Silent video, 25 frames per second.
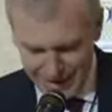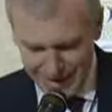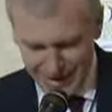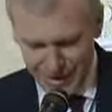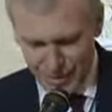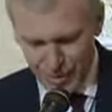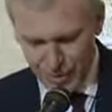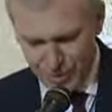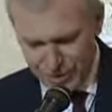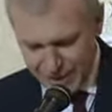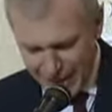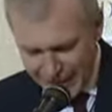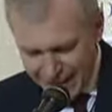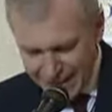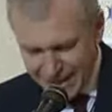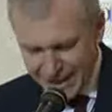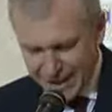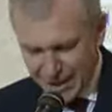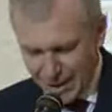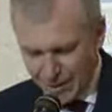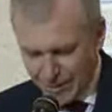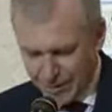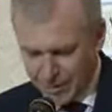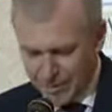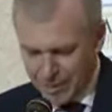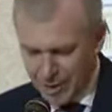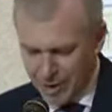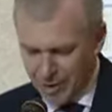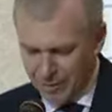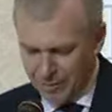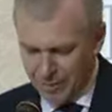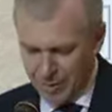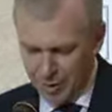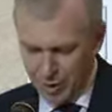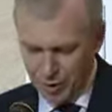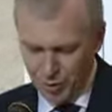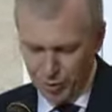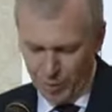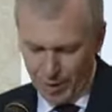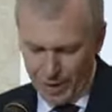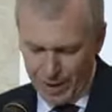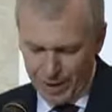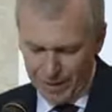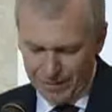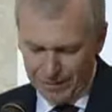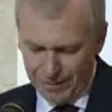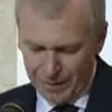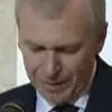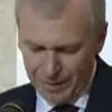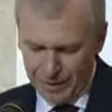to thank the government of
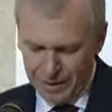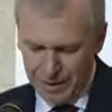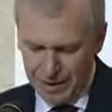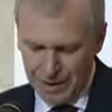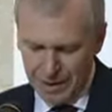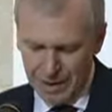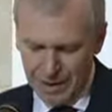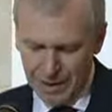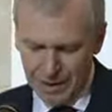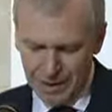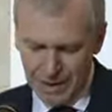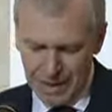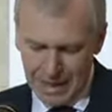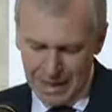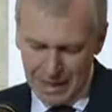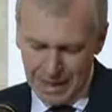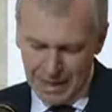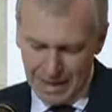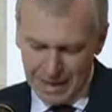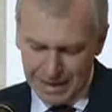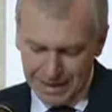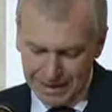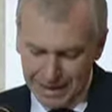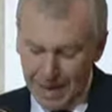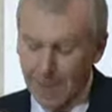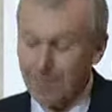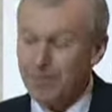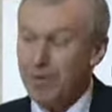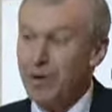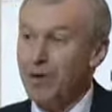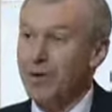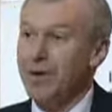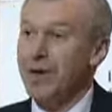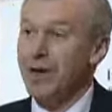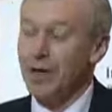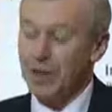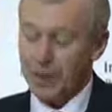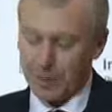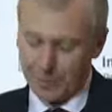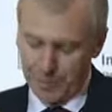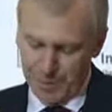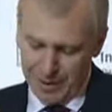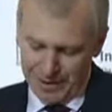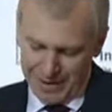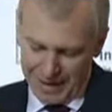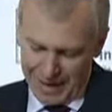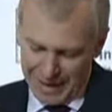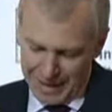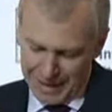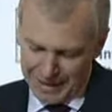Botswana for the exemplary
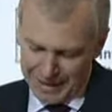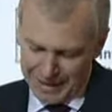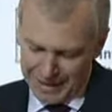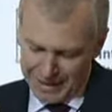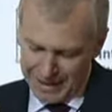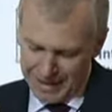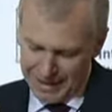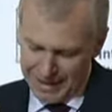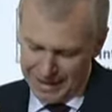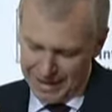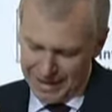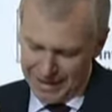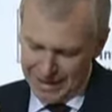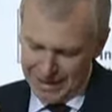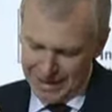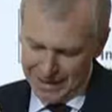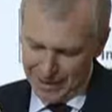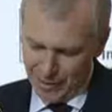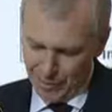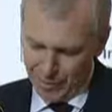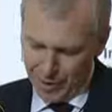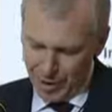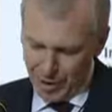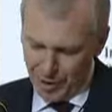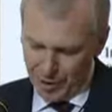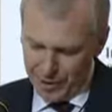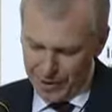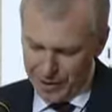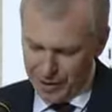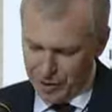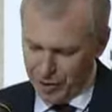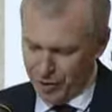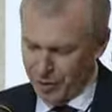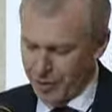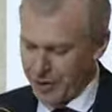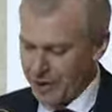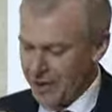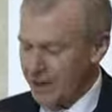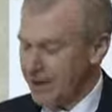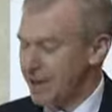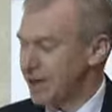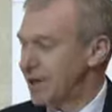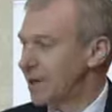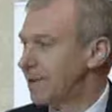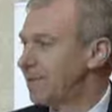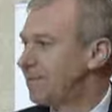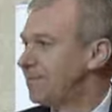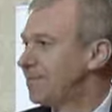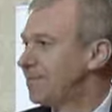hospitality we are enjoying here.